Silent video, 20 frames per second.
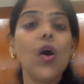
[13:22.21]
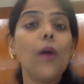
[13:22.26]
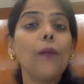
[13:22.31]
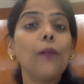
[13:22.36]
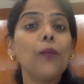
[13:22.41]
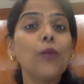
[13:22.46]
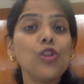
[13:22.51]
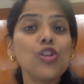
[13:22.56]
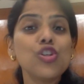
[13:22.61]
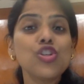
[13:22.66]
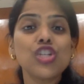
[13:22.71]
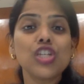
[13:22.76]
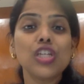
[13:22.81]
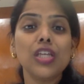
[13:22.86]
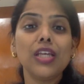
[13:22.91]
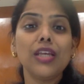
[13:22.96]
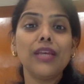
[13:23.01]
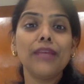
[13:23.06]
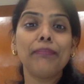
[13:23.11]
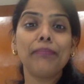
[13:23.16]

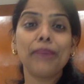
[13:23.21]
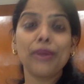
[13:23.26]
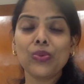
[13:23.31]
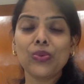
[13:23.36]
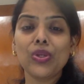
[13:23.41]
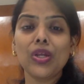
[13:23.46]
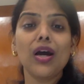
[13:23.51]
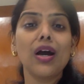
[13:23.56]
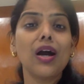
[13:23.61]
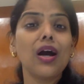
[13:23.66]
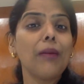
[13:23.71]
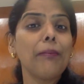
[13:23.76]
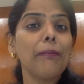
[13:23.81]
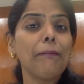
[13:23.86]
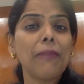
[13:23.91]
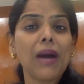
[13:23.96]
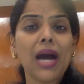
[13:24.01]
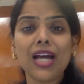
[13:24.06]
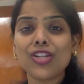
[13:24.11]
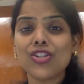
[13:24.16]
Mulshi, Pauna,
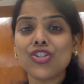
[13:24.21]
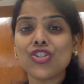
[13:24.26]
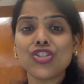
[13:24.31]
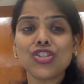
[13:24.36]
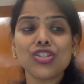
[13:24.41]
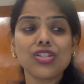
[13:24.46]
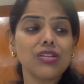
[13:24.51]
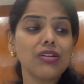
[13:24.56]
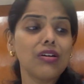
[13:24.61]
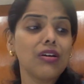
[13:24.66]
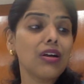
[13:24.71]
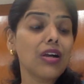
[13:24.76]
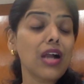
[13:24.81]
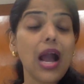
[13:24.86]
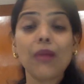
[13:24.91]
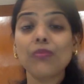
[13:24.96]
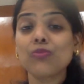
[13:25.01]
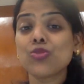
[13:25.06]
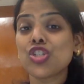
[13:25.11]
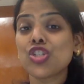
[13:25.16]

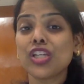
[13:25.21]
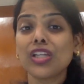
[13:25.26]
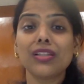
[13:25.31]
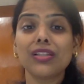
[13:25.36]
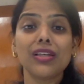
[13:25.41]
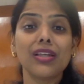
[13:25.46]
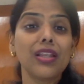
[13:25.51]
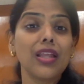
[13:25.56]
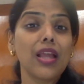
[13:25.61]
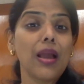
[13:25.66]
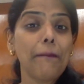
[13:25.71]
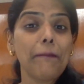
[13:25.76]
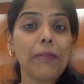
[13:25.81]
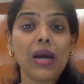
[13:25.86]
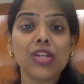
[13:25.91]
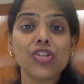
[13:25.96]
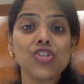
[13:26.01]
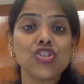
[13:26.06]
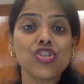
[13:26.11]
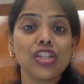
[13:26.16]
Kamshet area,
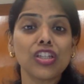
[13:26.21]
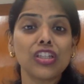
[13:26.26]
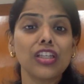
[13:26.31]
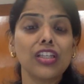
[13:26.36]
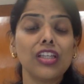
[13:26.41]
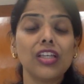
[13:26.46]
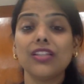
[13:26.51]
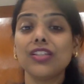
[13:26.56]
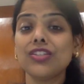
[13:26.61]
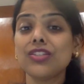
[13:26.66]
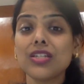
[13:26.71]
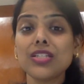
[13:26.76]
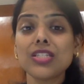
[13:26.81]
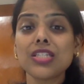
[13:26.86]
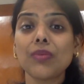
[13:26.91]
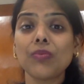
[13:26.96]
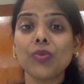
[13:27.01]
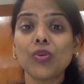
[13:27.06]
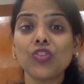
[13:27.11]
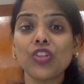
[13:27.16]
Panshet area. These are
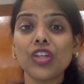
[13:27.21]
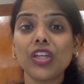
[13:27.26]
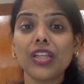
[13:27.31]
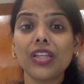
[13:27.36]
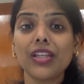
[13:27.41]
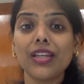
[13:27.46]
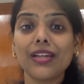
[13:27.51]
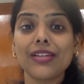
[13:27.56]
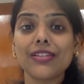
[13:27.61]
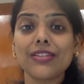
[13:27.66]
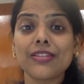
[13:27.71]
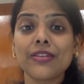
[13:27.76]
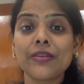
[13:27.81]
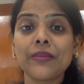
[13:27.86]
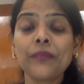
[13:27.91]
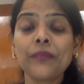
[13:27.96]
some of the areas.